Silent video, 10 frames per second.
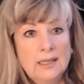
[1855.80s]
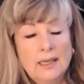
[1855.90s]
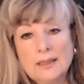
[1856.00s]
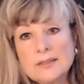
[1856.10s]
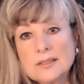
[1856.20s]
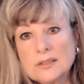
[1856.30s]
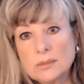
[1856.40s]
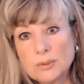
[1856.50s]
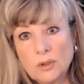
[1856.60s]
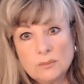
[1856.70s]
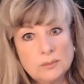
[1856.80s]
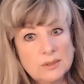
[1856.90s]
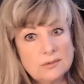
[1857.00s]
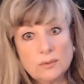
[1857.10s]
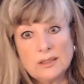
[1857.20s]
And this is the problem,
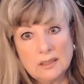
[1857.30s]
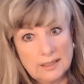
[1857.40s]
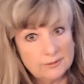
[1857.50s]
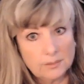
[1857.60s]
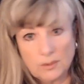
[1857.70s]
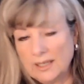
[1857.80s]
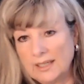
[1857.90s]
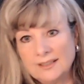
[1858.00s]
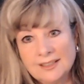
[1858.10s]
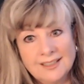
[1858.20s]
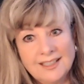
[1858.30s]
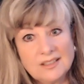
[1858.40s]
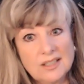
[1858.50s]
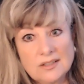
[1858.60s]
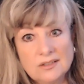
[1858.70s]
is with the left brain,
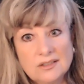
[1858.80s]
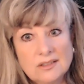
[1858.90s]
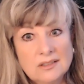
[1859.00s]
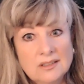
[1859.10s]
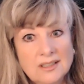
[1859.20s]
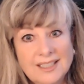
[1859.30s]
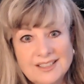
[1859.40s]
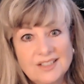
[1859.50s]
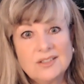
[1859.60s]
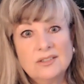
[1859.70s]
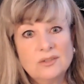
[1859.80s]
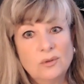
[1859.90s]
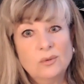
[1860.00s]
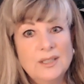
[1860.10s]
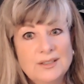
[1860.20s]
it doesn't
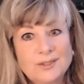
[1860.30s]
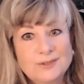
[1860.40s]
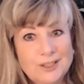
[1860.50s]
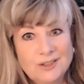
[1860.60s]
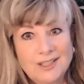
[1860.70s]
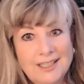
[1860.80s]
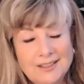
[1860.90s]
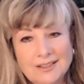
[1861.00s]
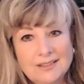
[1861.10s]
always originate.